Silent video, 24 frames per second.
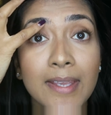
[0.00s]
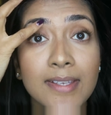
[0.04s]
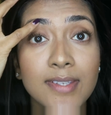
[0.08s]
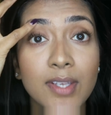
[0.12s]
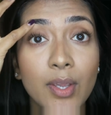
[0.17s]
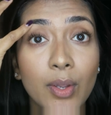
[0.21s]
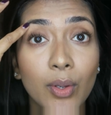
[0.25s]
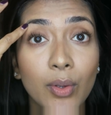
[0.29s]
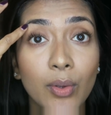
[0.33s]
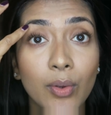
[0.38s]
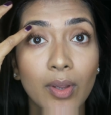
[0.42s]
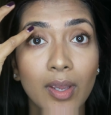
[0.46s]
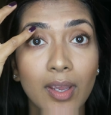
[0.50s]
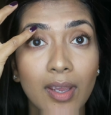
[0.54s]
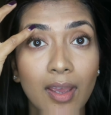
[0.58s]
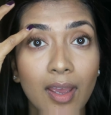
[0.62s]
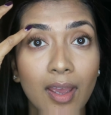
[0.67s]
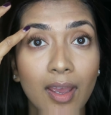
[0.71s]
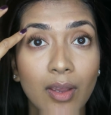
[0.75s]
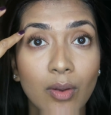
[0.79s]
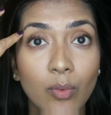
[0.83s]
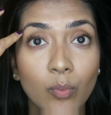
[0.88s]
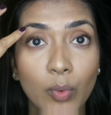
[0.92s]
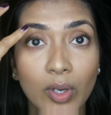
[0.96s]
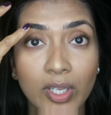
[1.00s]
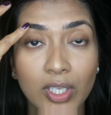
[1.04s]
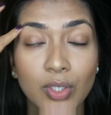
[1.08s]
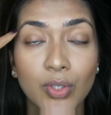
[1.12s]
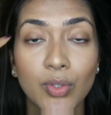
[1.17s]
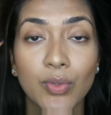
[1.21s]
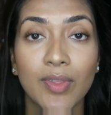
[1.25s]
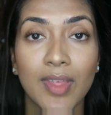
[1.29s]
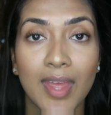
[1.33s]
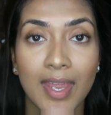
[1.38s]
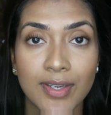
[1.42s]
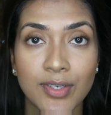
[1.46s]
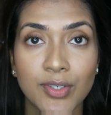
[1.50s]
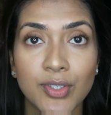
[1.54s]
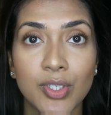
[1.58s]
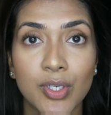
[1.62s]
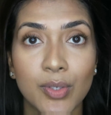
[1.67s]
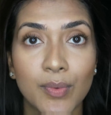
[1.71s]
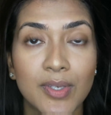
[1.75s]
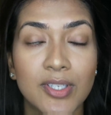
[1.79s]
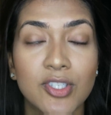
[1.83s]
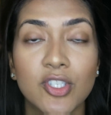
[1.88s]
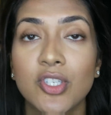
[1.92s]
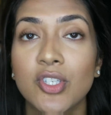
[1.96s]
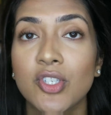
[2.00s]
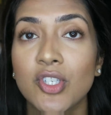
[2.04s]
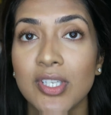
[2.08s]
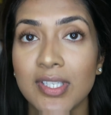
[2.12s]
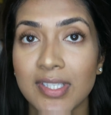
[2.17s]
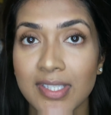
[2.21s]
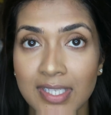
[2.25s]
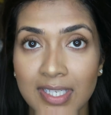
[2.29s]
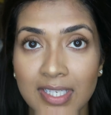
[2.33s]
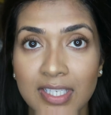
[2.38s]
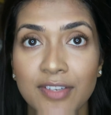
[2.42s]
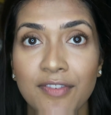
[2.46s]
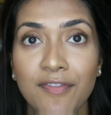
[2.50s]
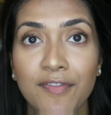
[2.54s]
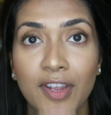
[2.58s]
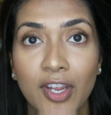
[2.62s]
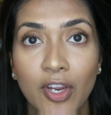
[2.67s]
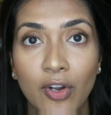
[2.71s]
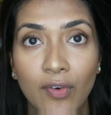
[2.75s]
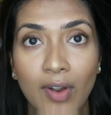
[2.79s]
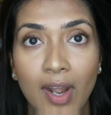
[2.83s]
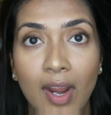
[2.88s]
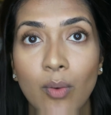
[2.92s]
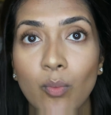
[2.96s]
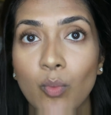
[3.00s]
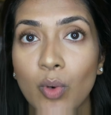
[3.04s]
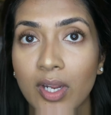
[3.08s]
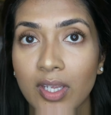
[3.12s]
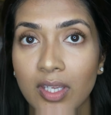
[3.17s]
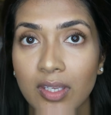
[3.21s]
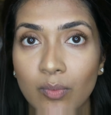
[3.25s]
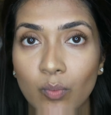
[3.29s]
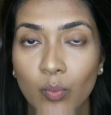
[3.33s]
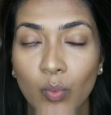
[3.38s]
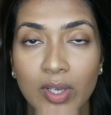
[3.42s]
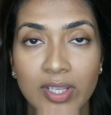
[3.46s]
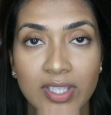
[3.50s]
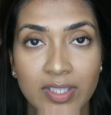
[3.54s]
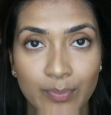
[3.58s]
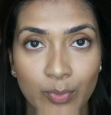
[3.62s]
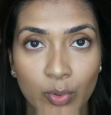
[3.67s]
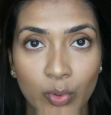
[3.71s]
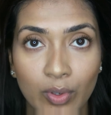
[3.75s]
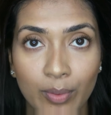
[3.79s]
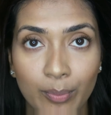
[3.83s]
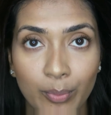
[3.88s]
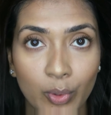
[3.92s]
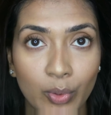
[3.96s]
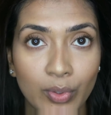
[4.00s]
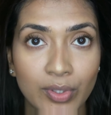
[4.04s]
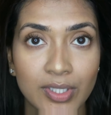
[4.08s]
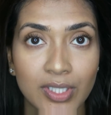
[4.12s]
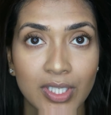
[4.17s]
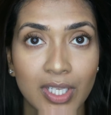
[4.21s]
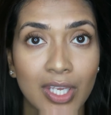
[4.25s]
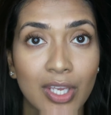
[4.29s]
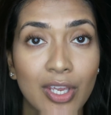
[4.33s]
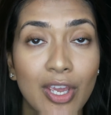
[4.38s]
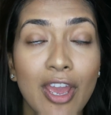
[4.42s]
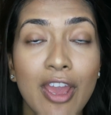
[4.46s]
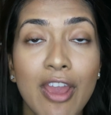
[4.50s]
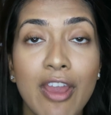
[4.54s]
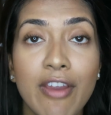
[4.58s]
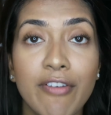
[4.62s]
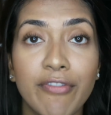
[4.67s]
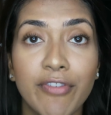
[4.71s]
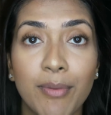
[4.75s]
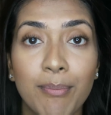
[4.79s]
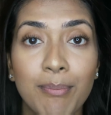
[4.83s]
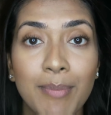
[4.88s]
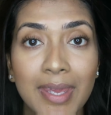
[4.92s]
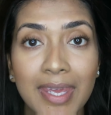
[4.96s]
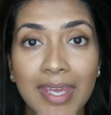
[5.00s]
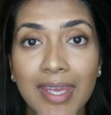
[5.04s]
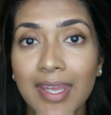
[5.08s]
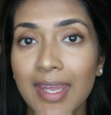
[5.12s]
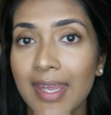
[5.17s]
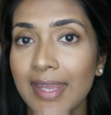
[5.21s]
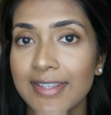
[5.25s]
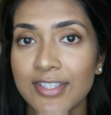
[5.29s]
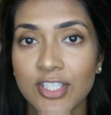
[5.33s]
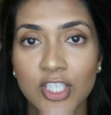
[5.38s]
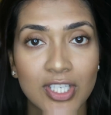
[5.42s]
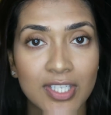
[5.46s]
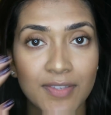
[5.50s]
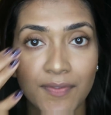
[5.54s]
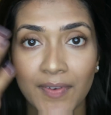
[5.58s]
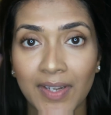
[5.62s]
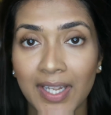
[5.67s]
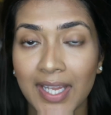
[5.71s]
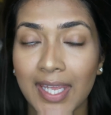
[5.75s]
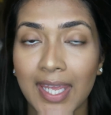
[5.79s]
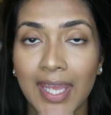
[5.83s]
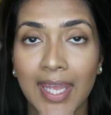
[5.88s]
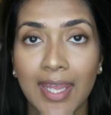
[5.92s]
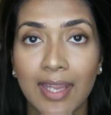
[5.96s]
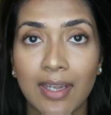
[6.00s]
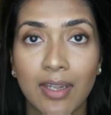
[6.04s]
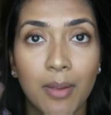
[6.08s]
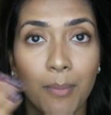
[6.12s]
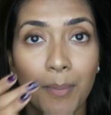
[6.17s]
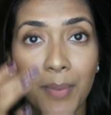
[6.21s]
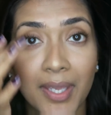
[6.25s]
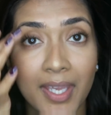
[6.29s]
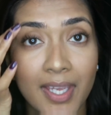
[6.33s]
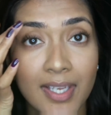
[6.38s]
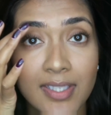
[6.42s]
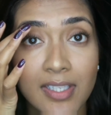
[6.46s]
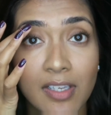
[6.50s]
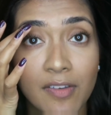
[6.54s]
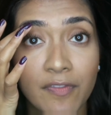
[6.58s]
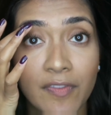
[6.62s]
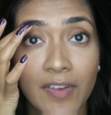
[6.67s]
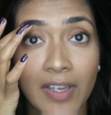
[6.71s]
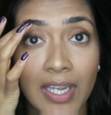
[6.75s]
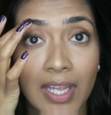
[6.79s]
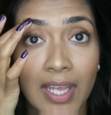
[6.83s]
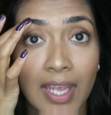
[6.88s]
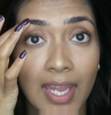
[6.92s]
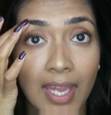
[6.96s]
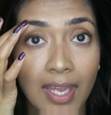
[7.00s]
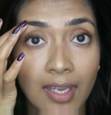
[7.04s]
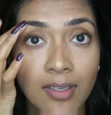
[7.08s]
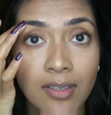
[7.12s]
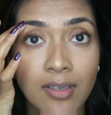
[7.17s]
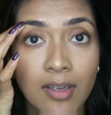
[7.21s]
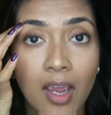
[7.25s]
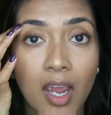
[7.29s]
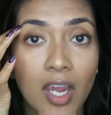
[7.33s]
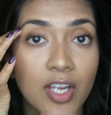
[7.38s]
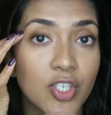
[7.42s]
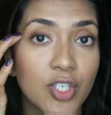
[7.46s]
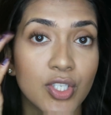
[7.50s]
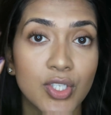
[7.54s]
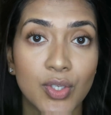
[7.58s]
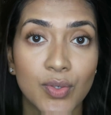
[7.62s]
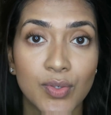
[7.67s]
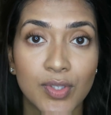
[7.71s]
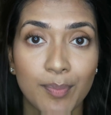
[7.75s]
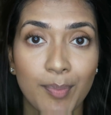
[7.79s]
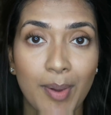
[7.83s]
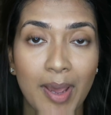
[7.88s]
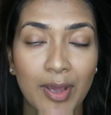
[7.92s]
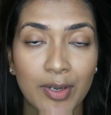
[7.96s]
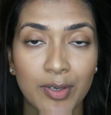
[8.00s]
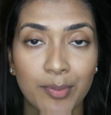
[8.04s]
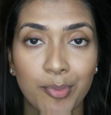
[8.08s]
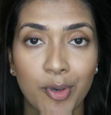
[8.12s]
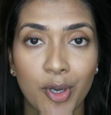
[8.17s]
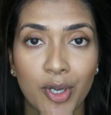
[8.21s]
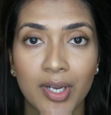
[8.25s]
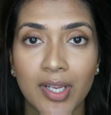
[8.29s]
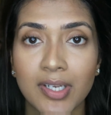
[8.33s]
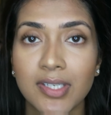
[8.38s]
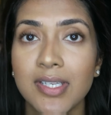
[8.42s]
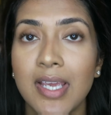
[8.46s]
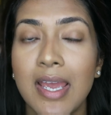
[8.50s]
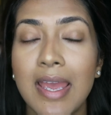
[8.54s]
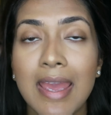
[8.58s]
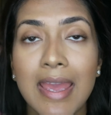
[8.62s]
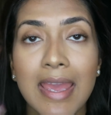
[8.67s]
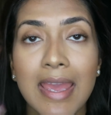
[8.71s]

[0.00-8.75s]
So what you then do is you just need to figure out what's more important to you. For me, it's just filling it in, and because I fill it in, I just use a powder product.